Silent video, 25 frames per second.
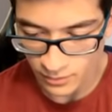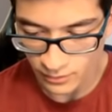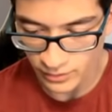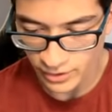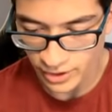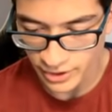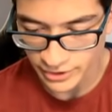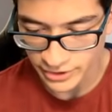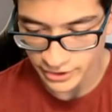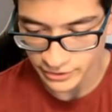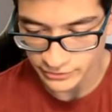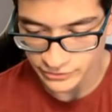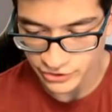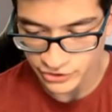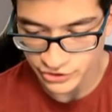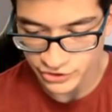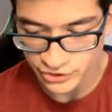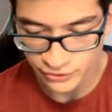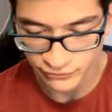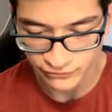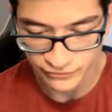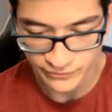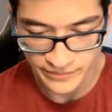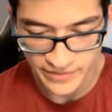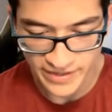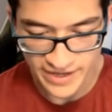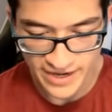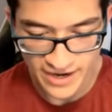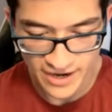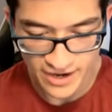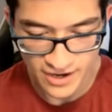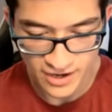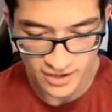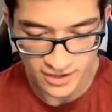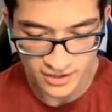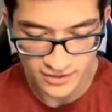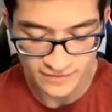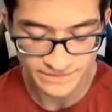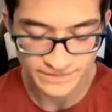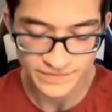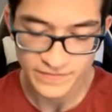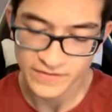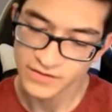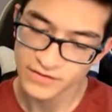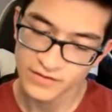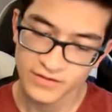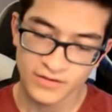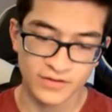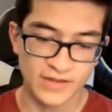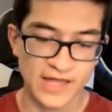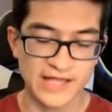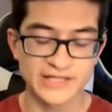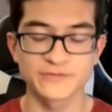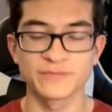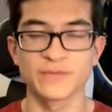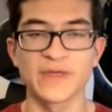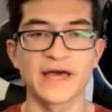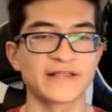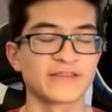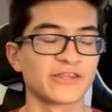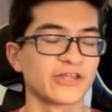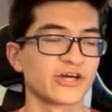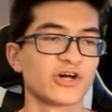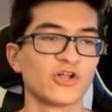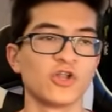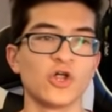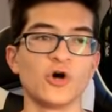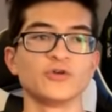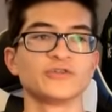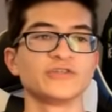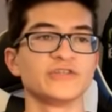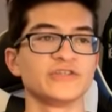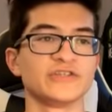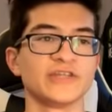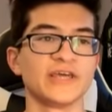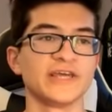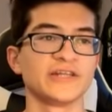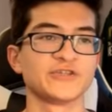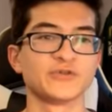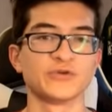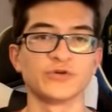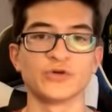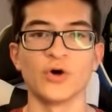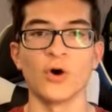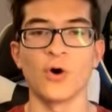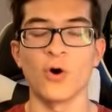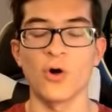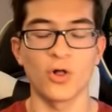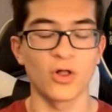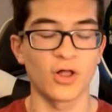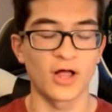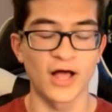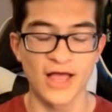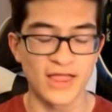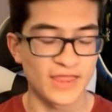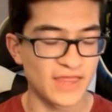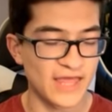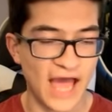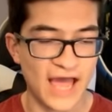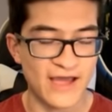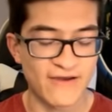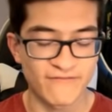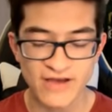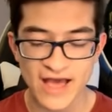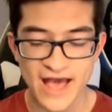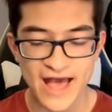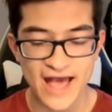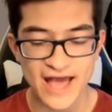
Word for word: Come on, Ronaldo, just shoot from there. That's like the closest thing to a goal I've